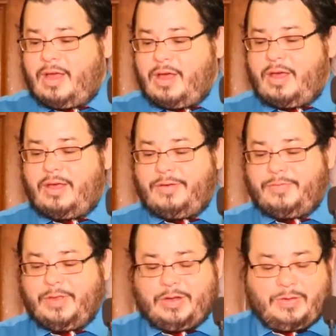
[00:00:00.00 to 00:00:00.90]

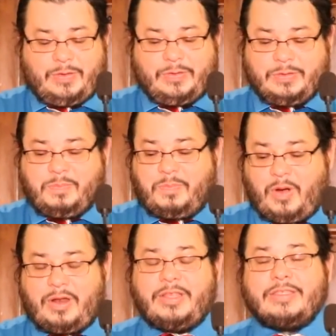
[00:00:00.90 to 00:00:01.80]
who's
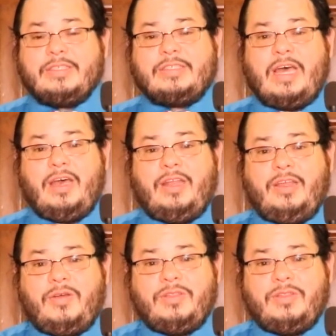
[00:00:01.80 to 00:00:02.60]
part of this society